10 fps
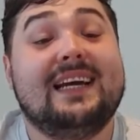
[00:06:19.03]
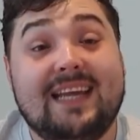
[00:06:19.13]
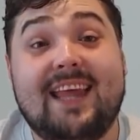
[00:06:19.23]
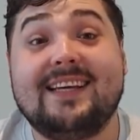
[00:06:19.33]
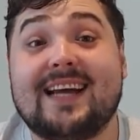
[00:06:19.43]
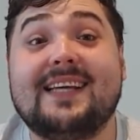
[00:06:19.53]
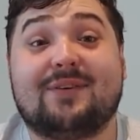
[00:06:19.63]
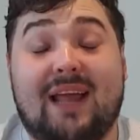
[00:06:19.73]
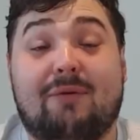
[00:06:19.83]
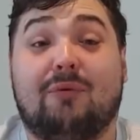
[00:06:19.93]
Yeah, these guys
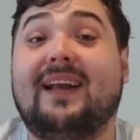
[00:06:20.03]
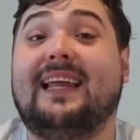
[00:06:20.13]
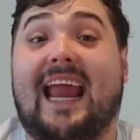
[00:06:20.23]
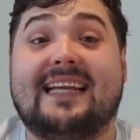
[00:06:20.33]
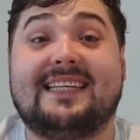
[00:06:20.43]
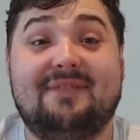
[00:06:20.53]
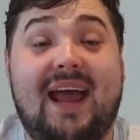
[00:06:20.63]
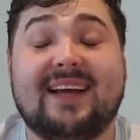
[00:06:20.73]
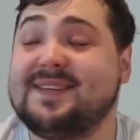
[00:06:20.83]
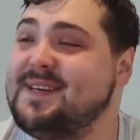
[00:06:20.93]
are like really
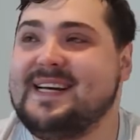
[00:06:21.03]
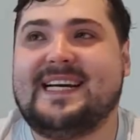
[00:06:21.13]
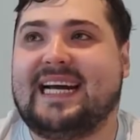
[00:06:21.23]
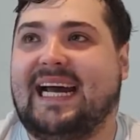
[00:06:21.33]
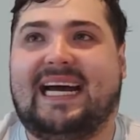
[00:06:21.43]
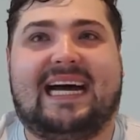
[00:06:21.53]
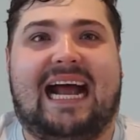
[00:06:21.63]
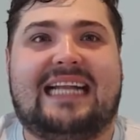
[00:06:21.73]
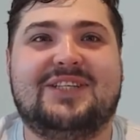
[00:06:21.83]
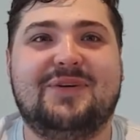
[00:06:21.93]
anti-vax.
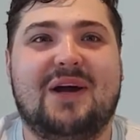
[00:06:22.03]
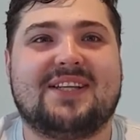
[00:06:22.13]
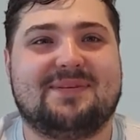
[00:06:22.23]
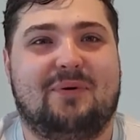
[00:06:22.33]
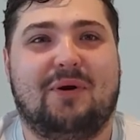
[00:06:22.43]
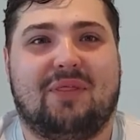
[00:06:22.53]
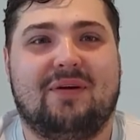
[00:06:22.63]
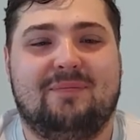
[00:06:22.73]
I do not support them.